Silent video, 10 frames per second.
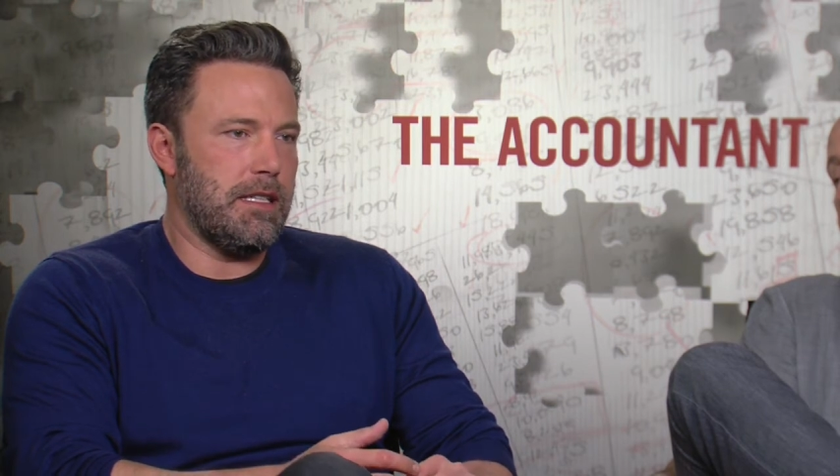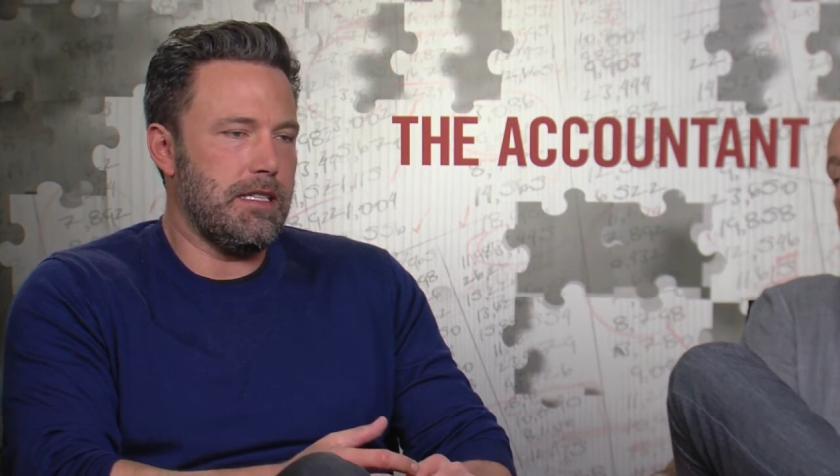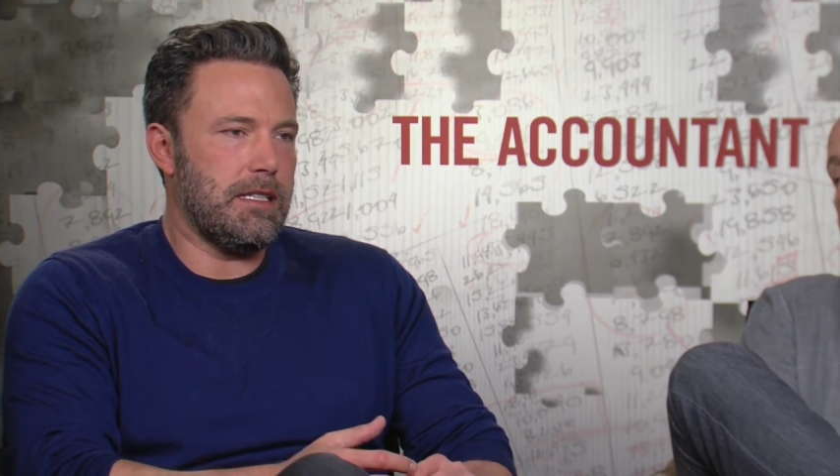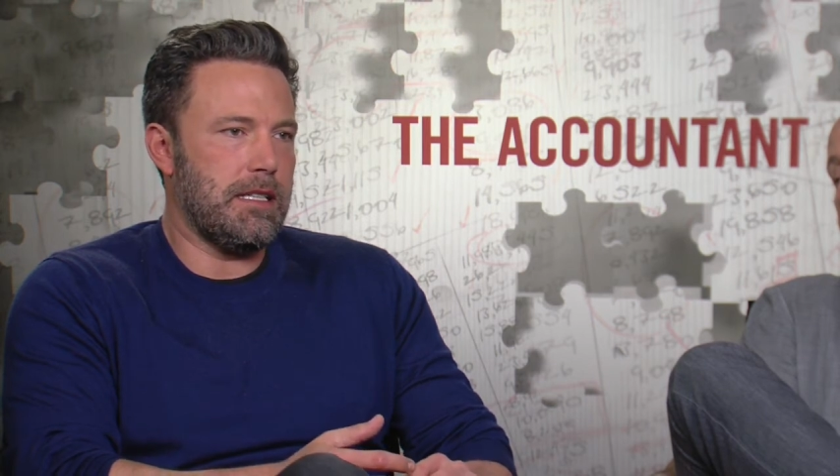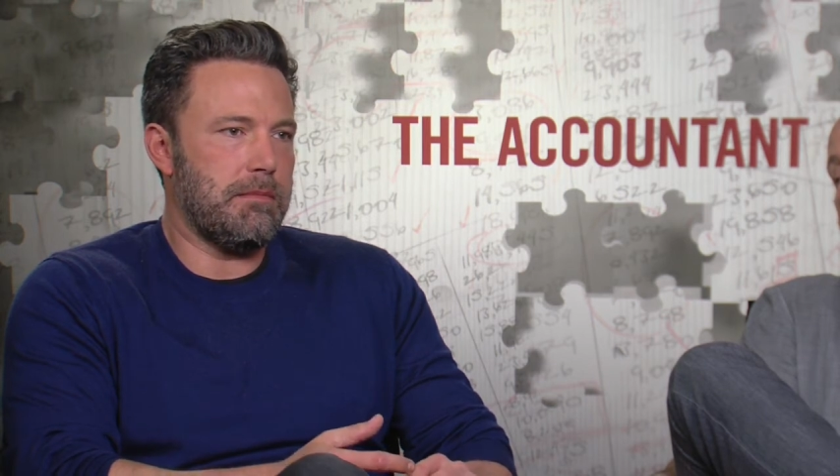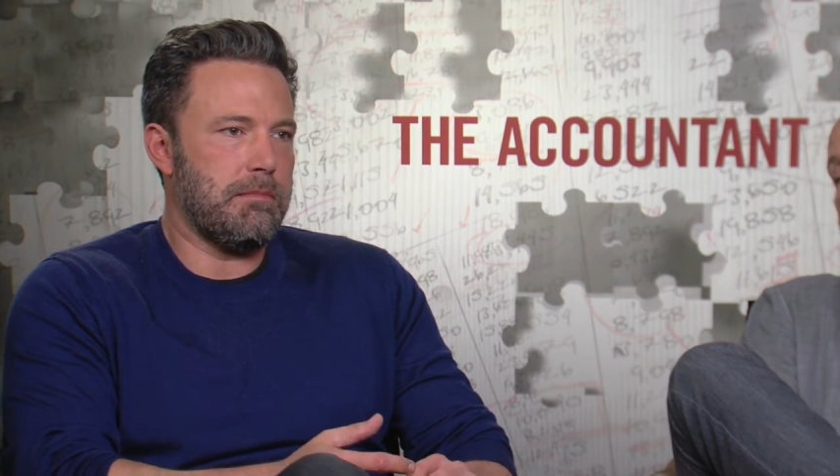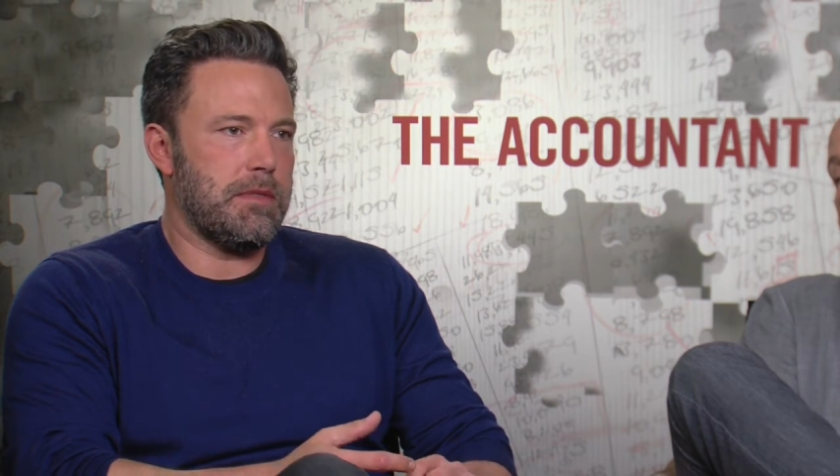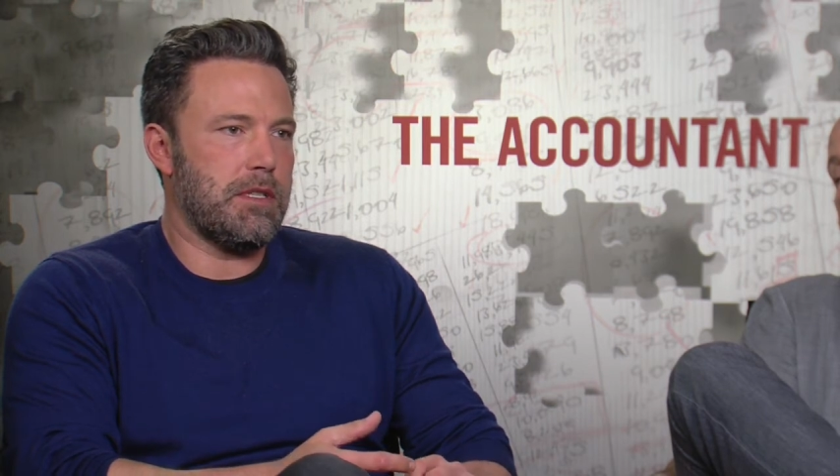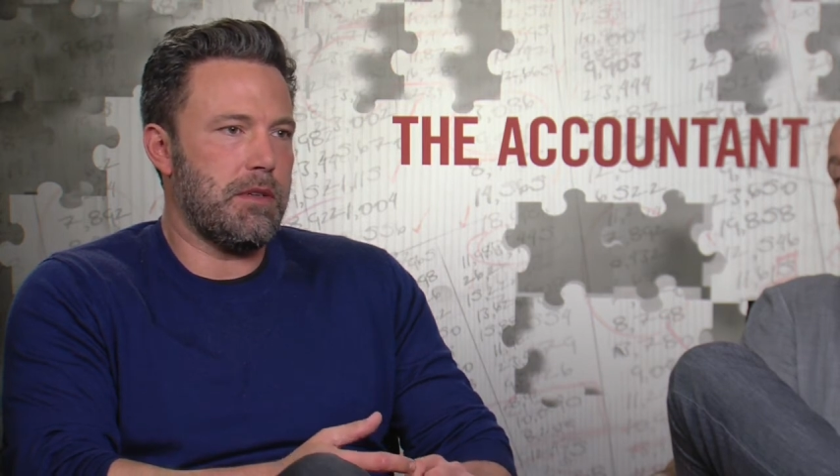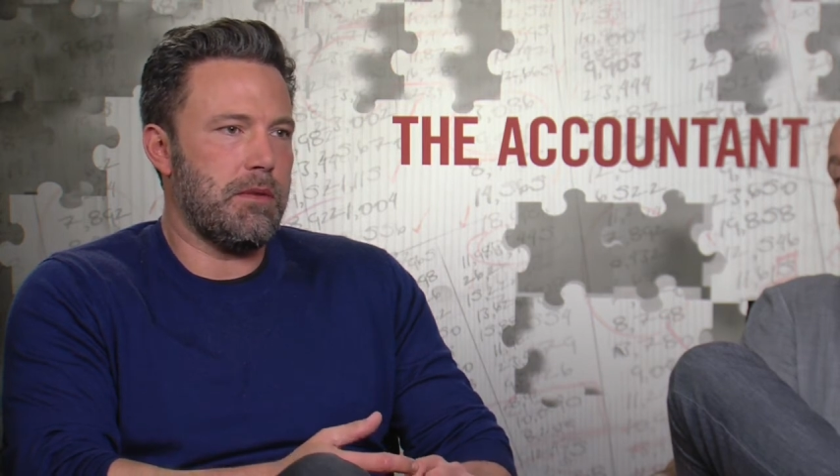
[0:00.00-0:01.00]
And um,
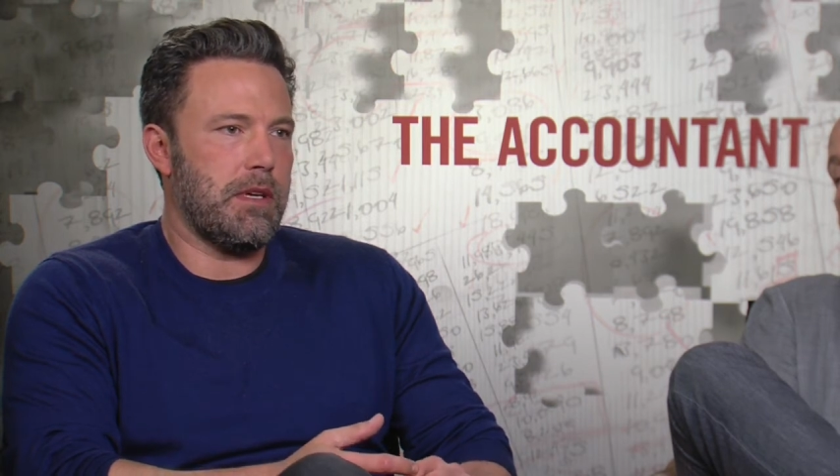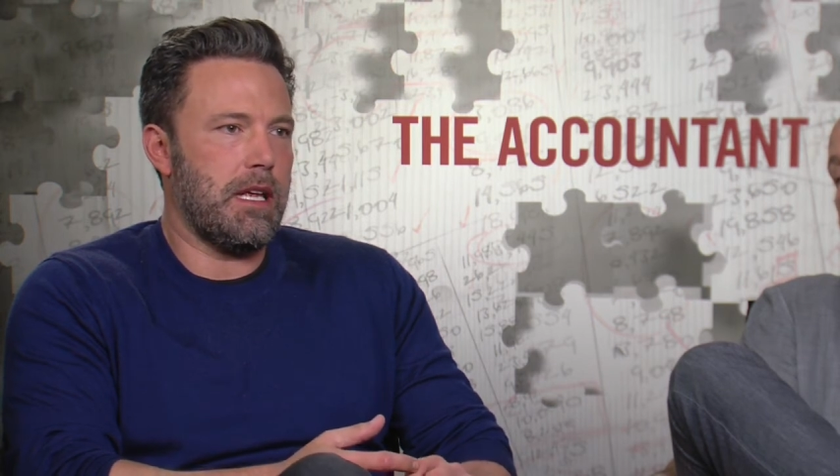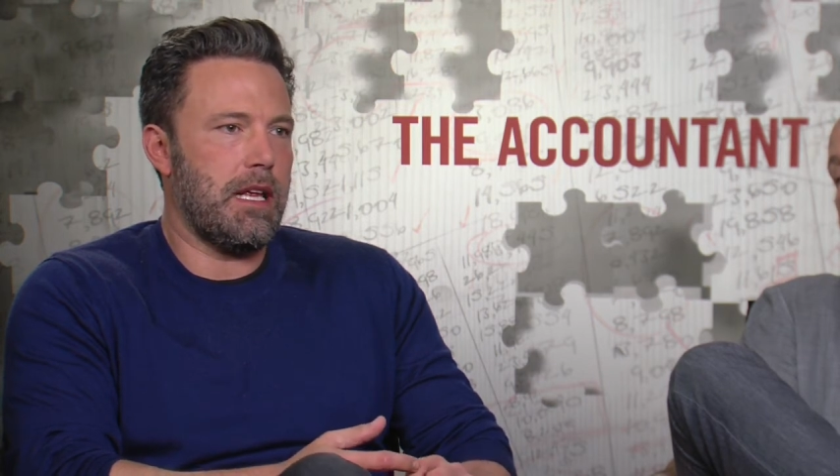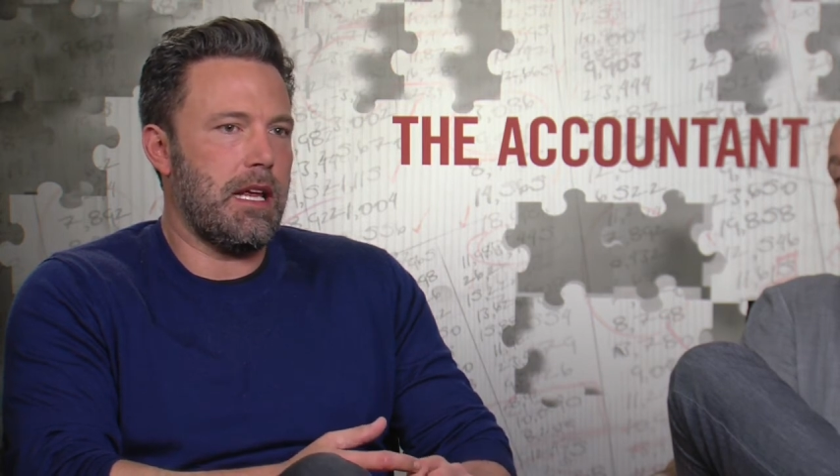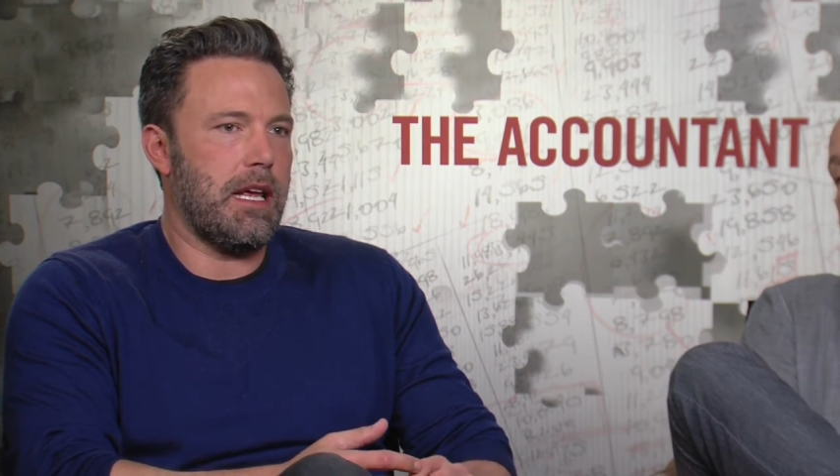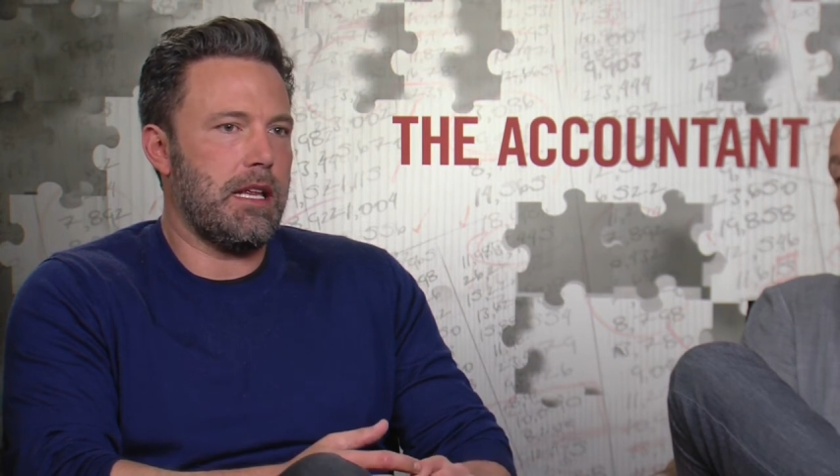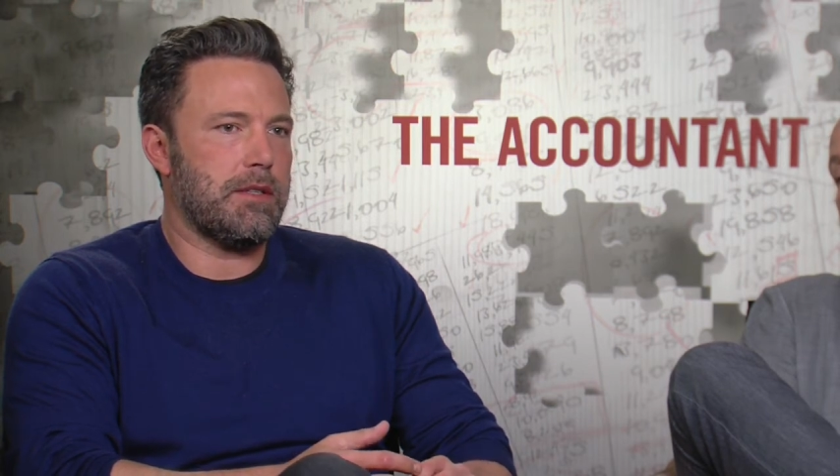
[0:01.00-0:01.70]
so uh,